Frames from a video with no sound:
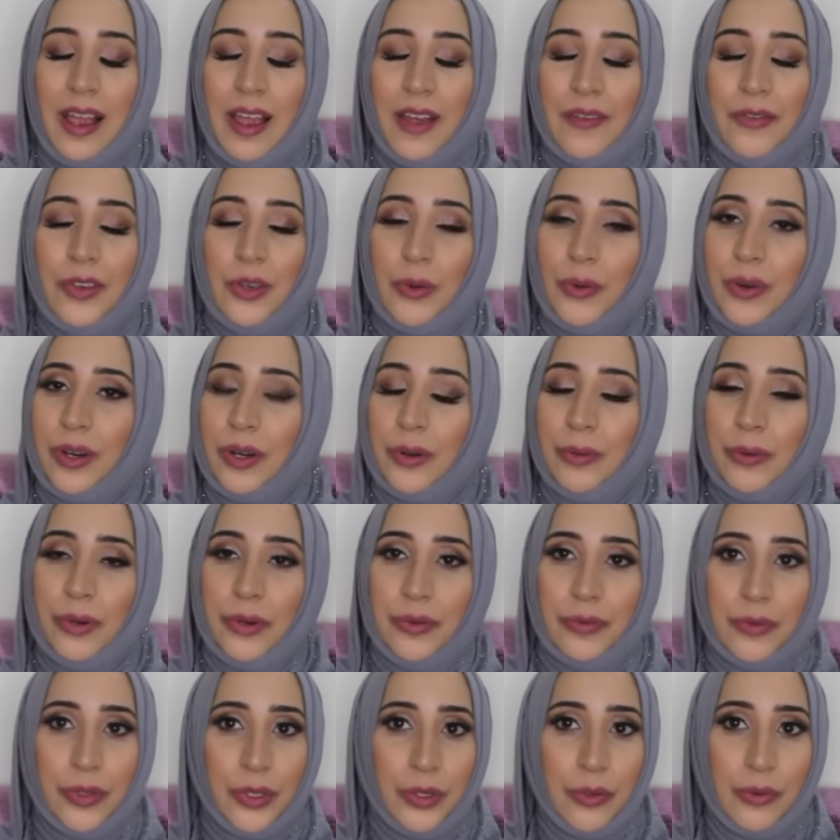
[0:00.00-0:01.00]
If you want a
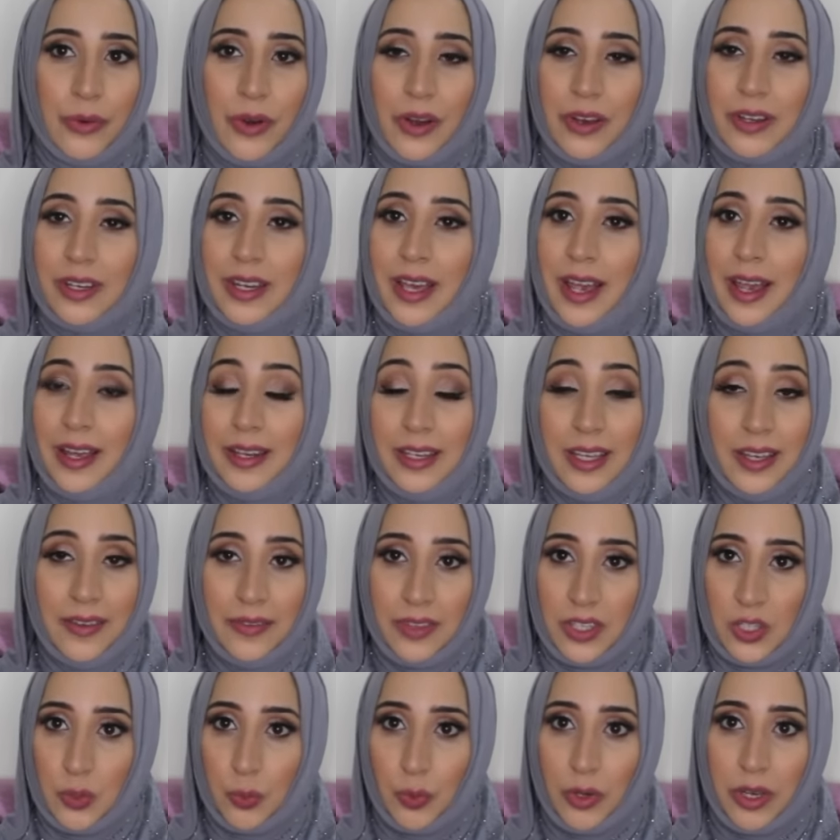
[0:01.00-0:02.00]
review on any of
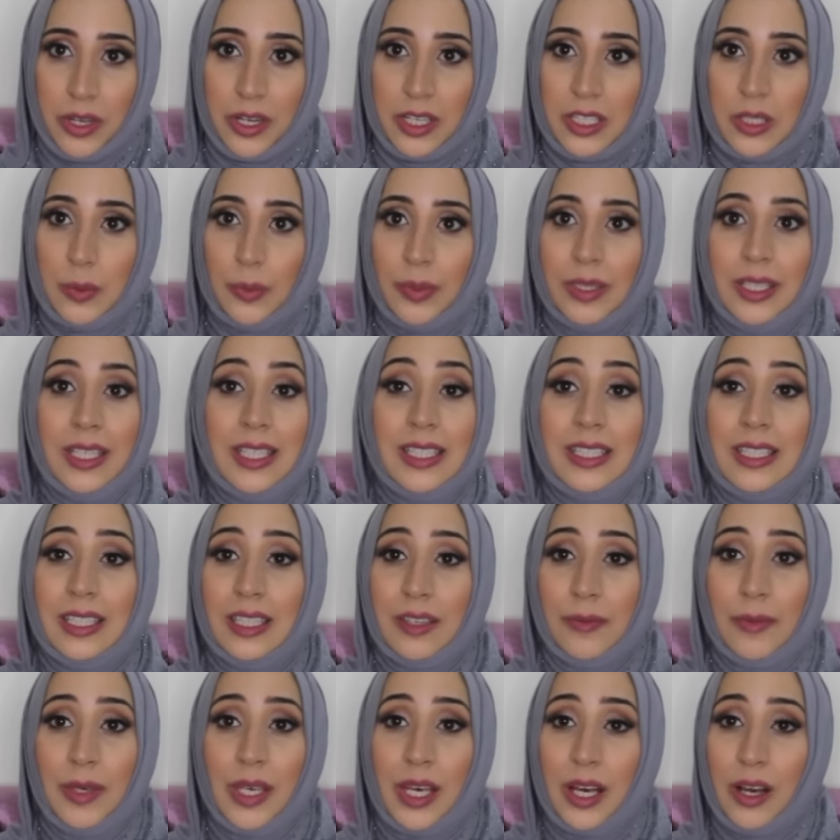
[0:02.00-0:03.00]
these products, please
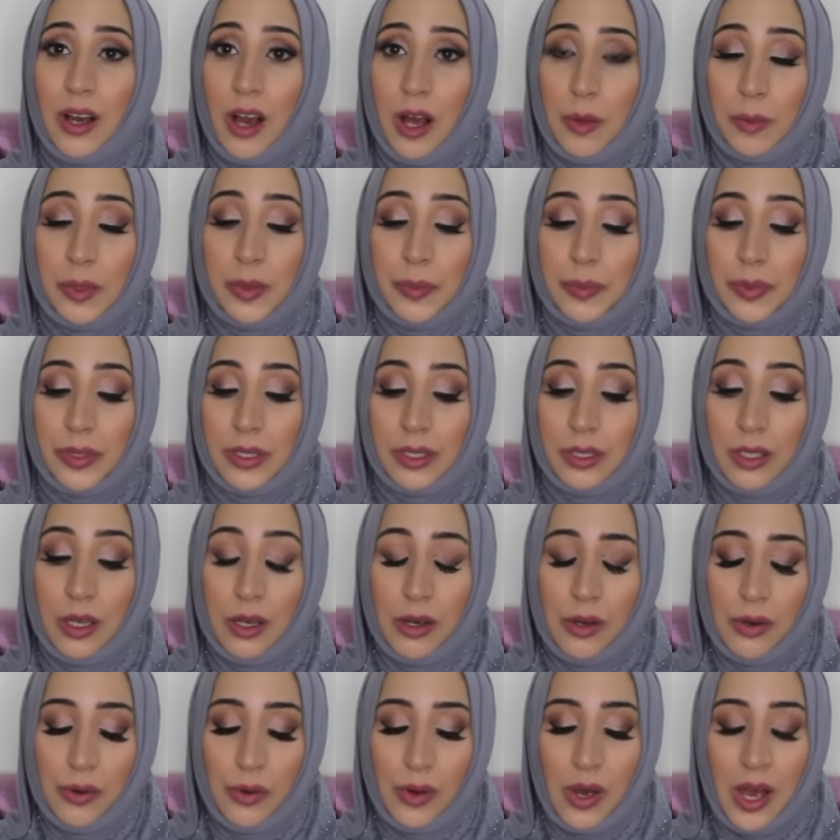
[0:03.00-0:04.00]
leave me a comment
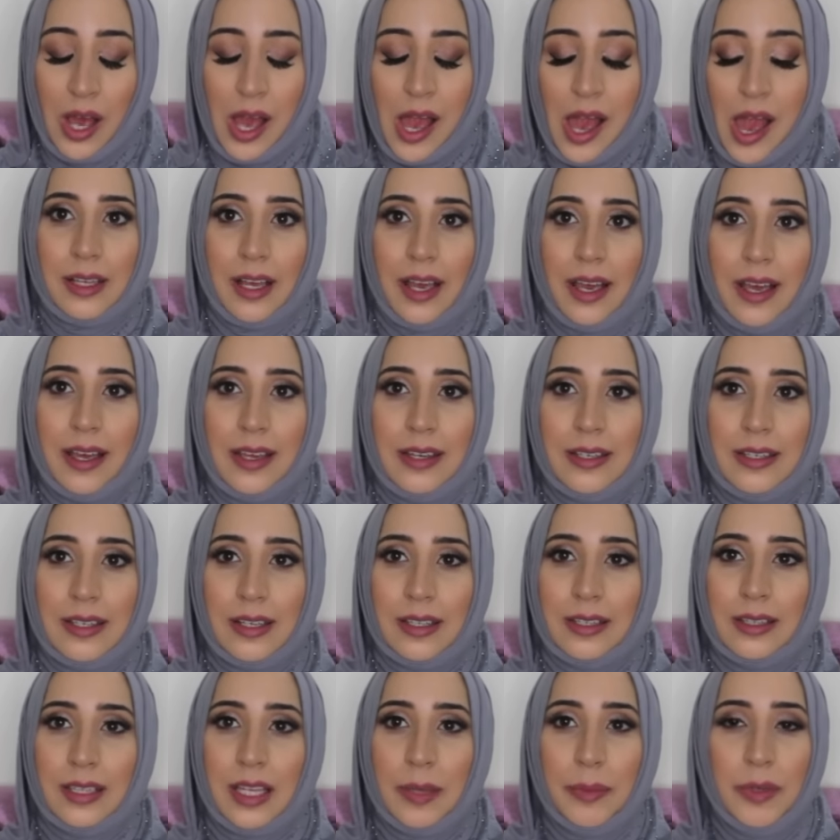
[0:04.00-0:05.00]
below and
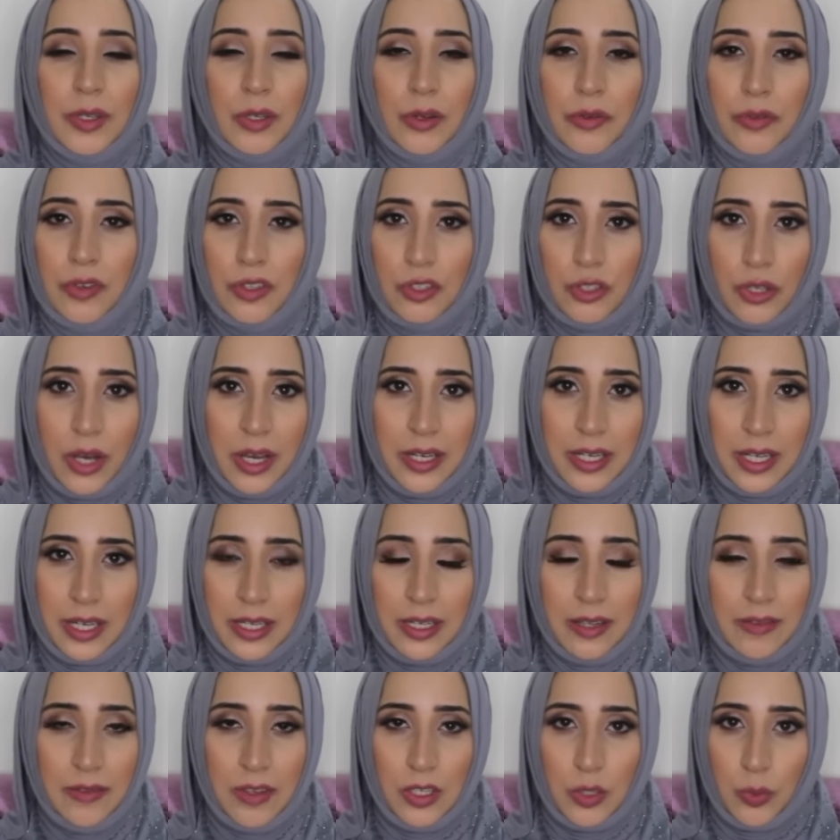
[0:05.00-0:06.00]
let me know if you tried
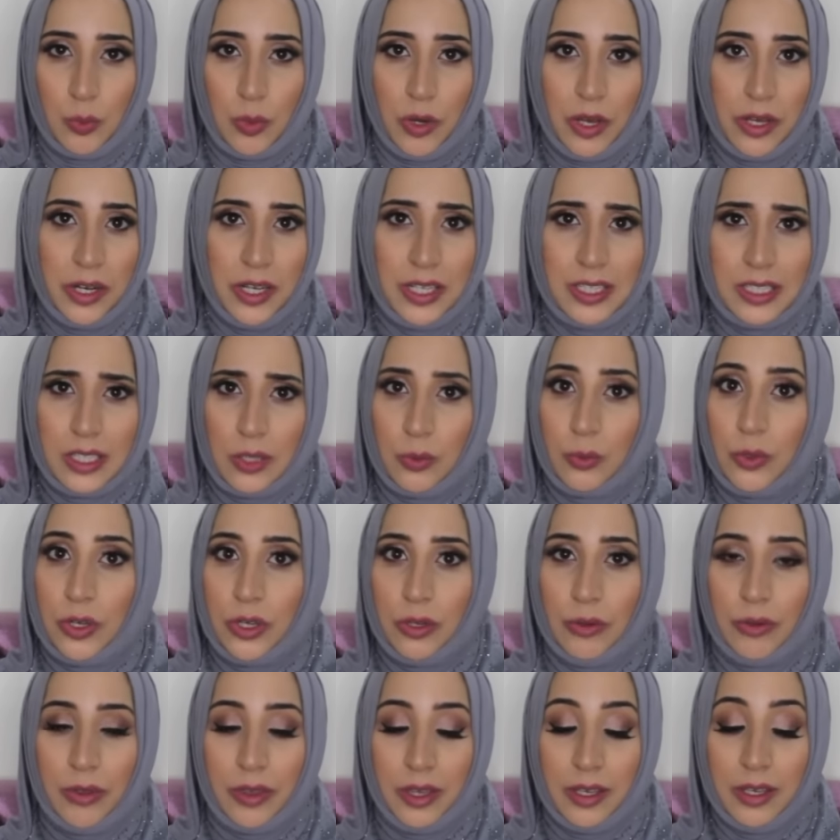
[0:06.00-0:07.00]
any of these products and what
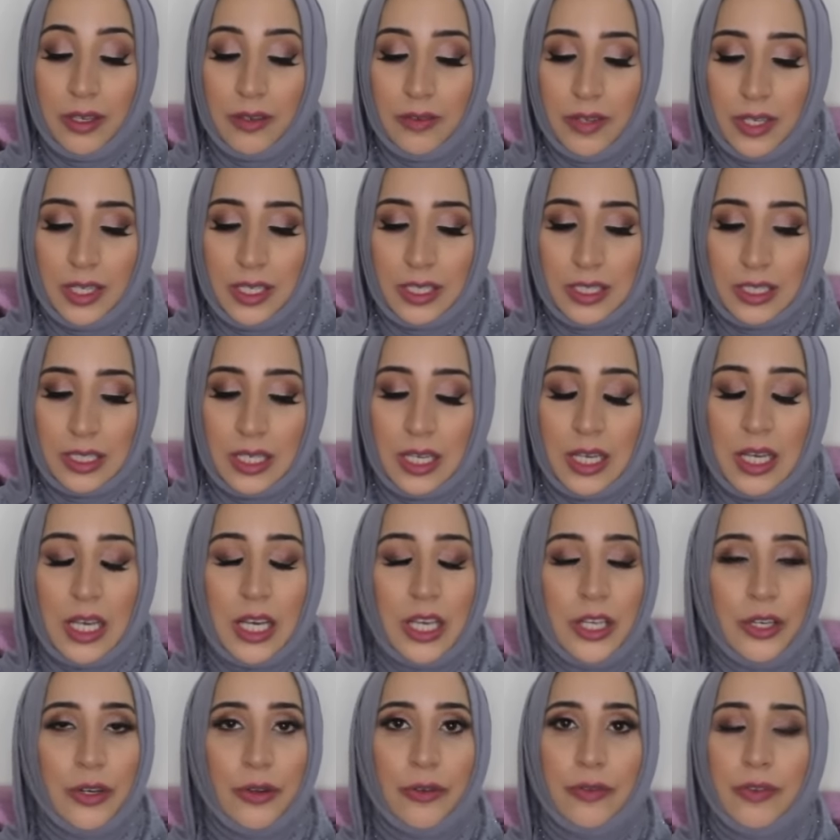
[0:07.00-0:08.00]
you think of it.
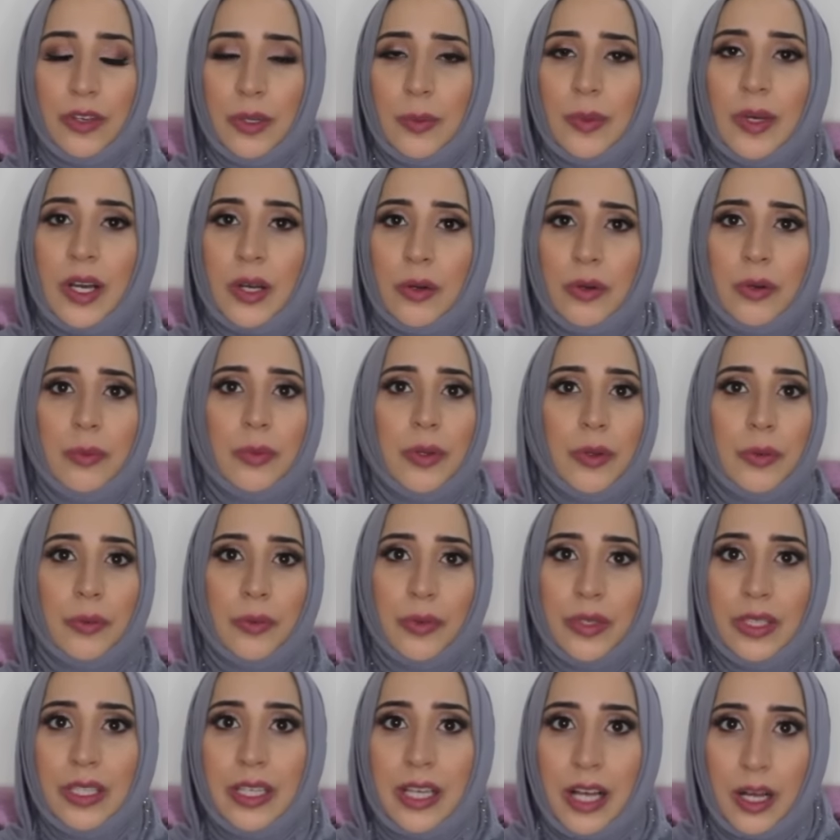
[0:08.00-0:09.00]
Your feedback would be
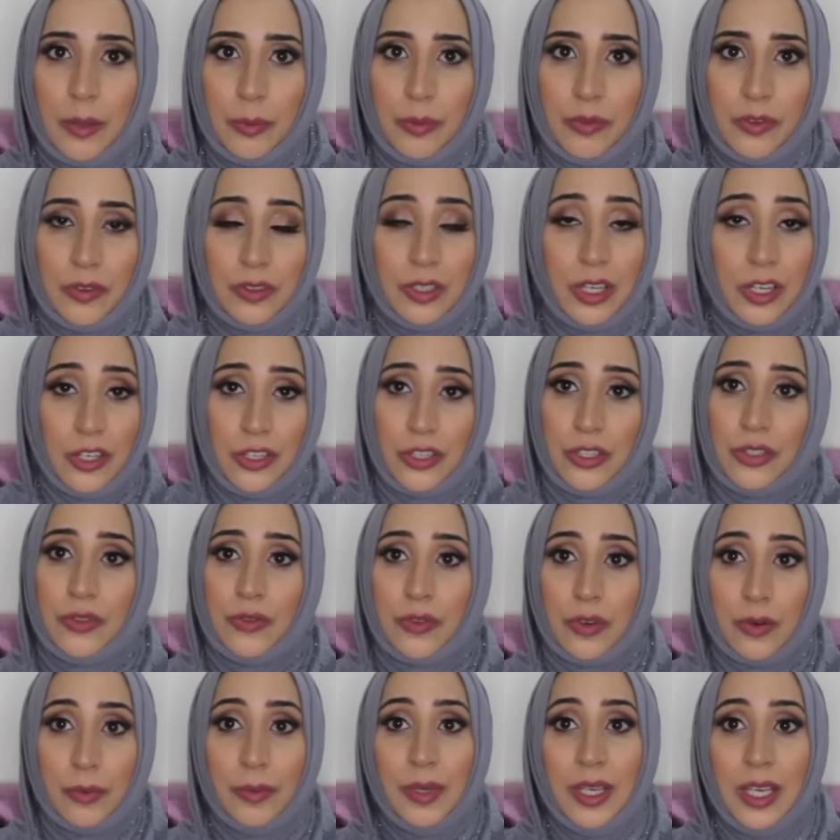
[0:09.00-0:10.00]
really helpful, not just
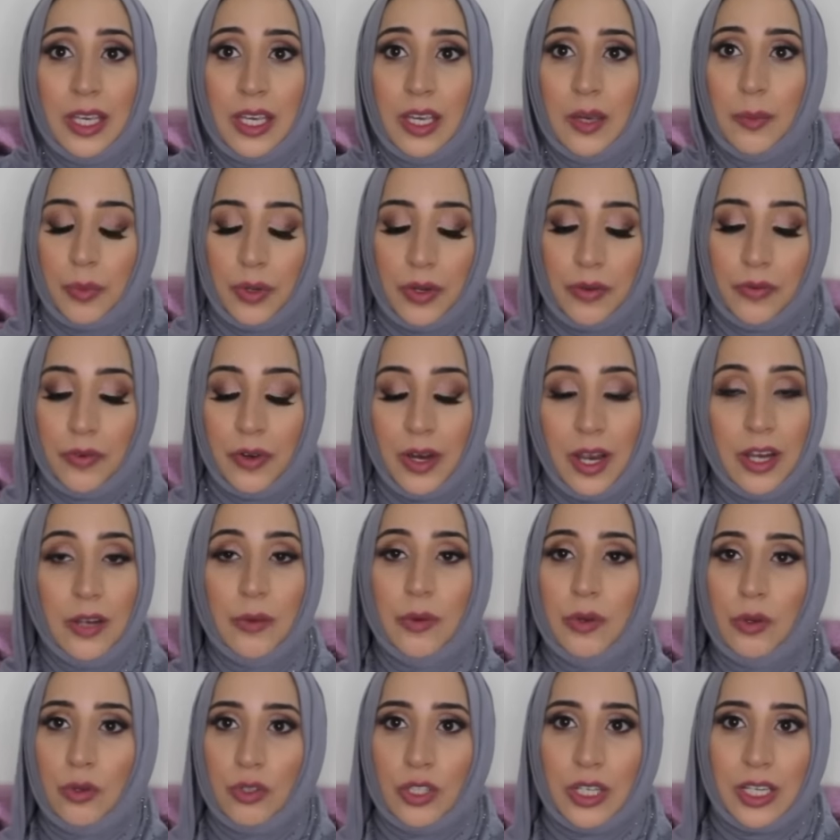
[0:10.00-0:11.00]
for me, but for
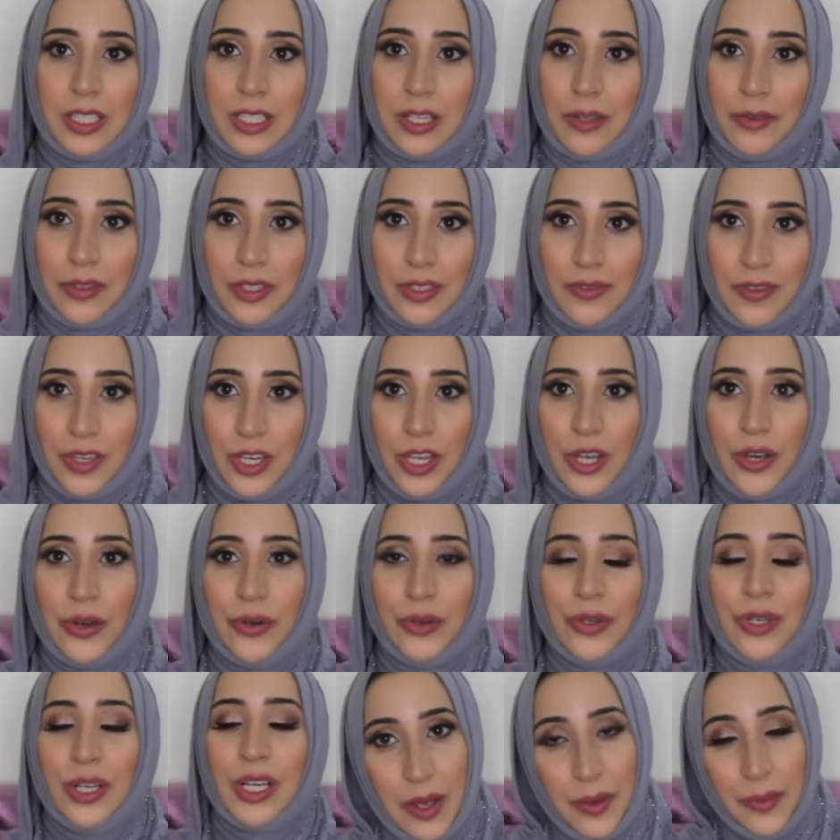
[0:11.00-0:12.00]
anyone who checks out this video.